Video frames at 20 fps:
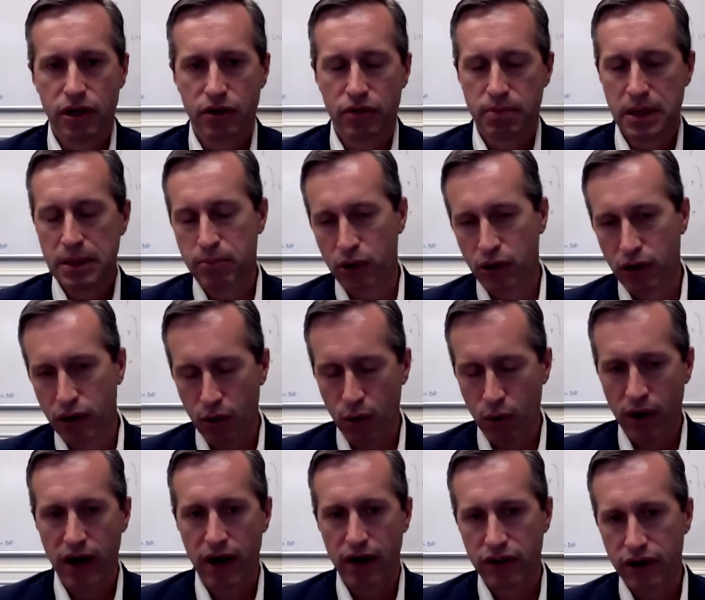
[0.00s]
people are
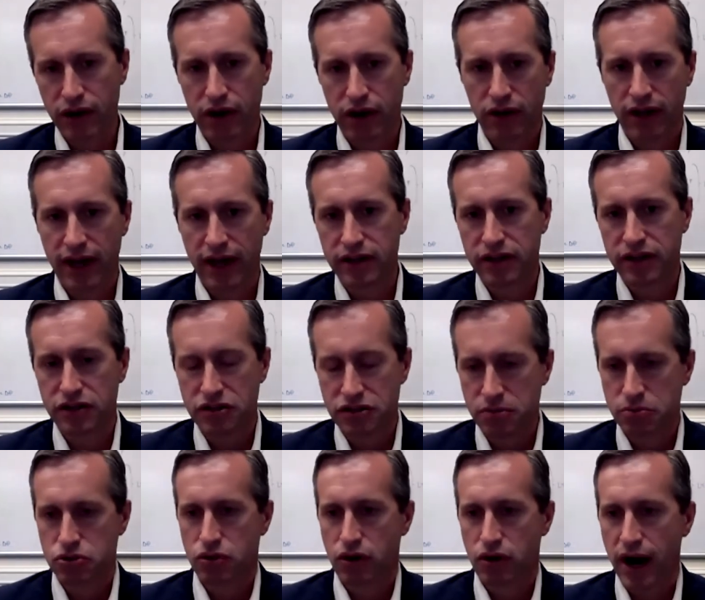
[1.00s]
aware that are likely to
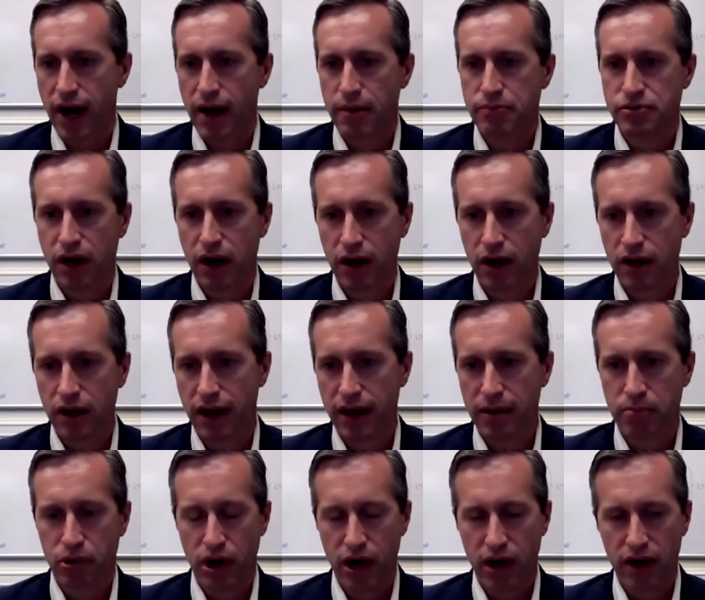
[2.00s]
subscribe to online
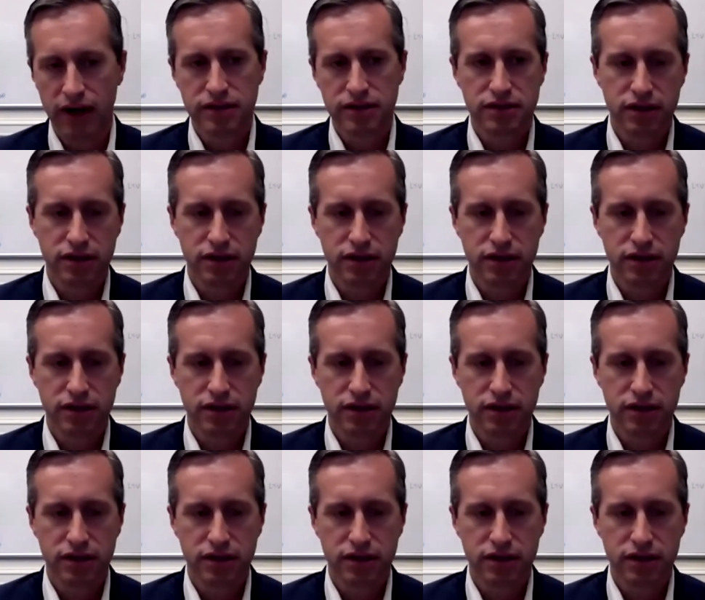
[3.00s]
products.